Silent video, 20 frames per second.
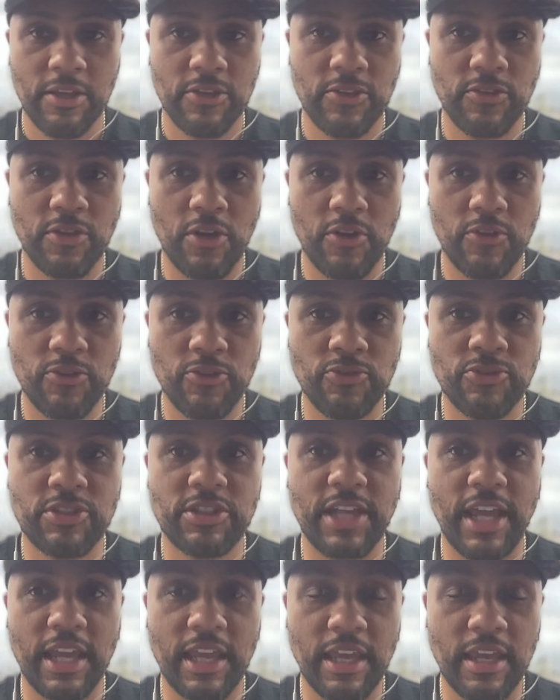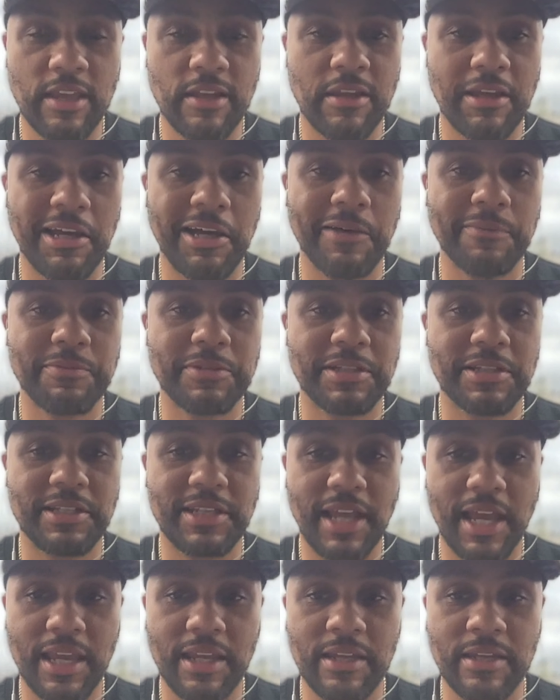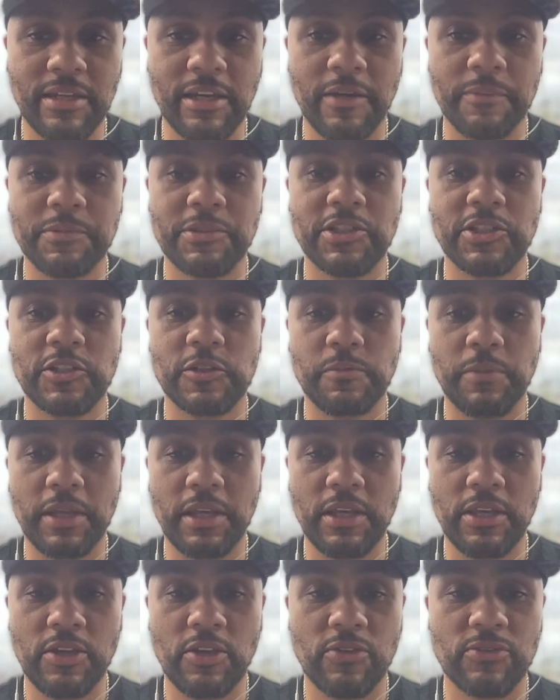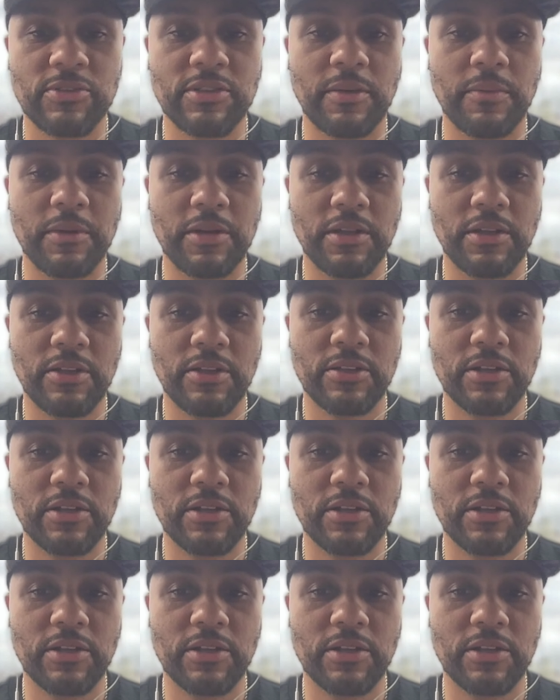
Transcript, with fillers: you know, you're staying up to date and up to speed on some of the,